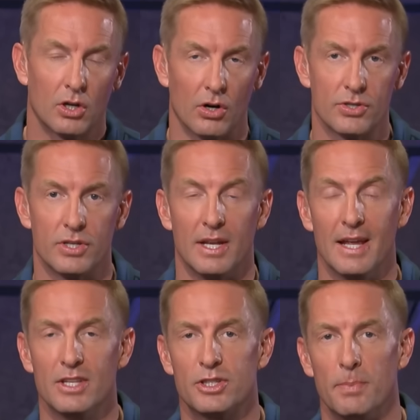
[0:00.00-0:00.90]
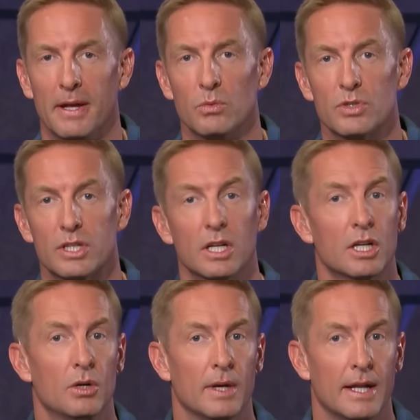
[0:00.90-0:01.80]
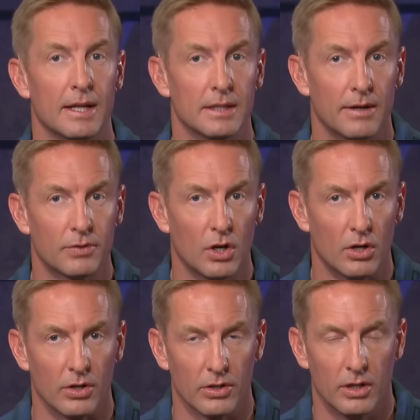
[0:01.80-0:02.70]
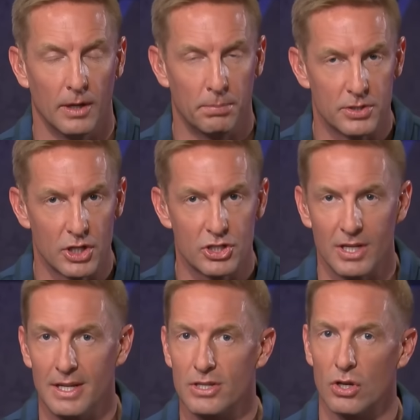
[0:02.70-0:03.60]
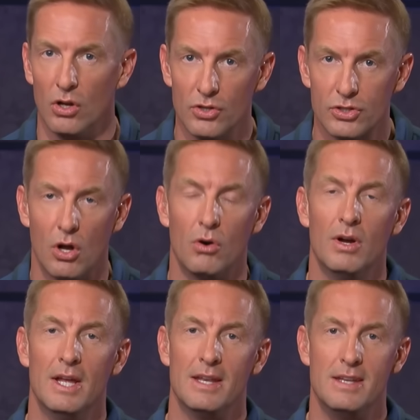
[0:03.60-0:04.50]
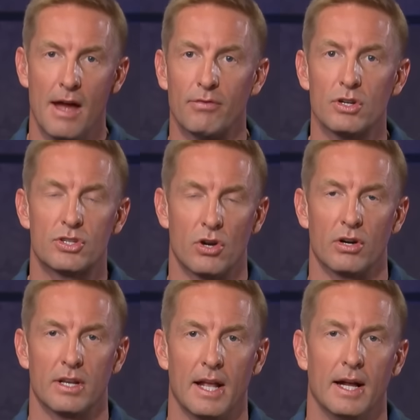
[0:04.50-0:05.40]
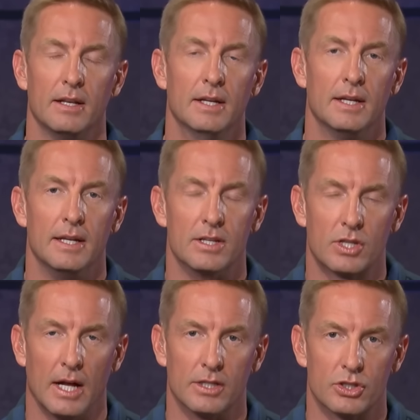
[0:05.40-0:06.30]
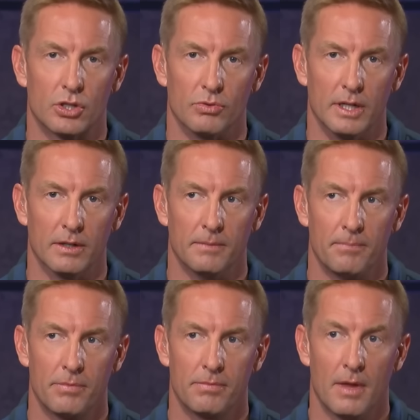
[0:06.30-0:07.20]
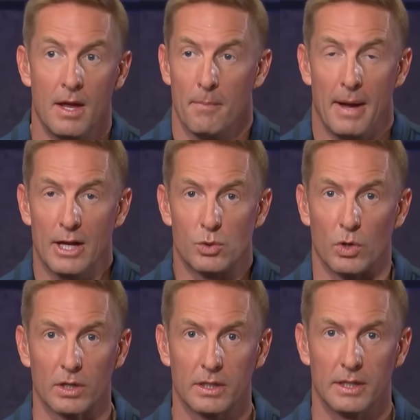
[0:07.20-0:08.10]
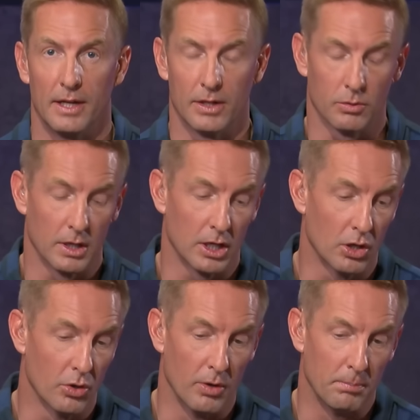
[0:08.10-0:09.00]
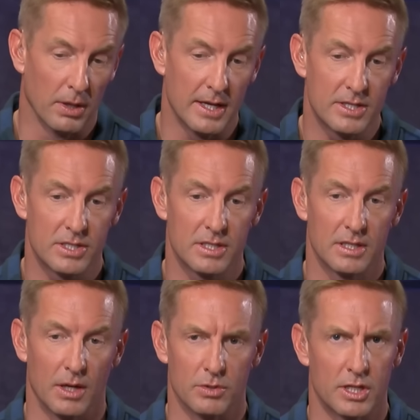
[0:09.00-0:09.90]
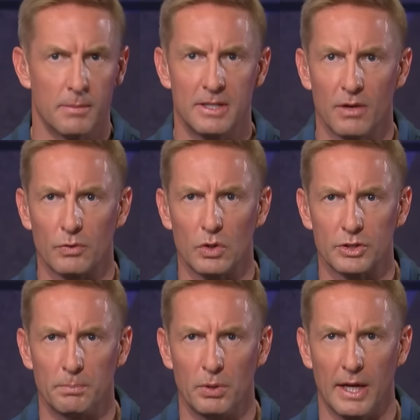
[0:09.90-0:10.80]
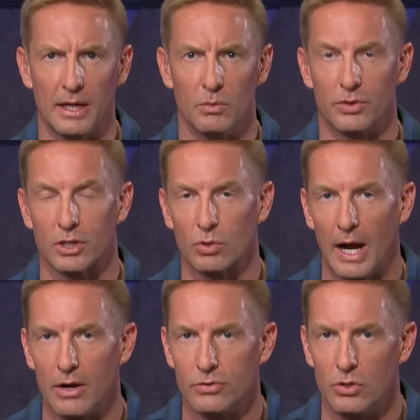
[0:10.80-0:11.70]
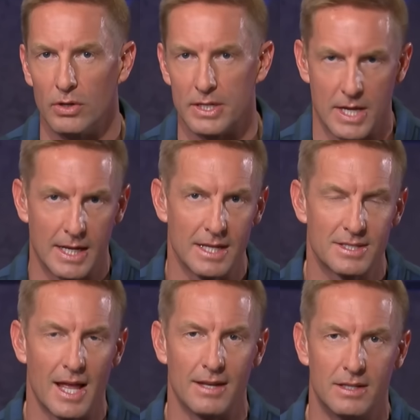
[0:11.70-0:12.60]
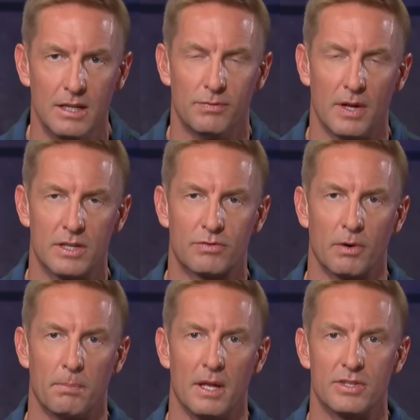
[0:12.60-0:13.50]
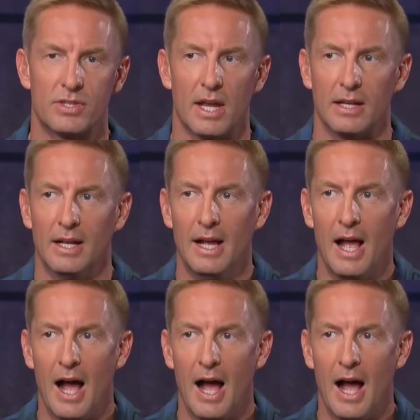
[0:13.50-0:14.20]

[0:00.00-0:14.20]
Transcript: Carson Hinzman, was going to go in at left guard, a position he's also never started at in his college career patchwork. And they were going to go to a place that was going to be difficult to play with the crowd noise and against that defense for Penn State.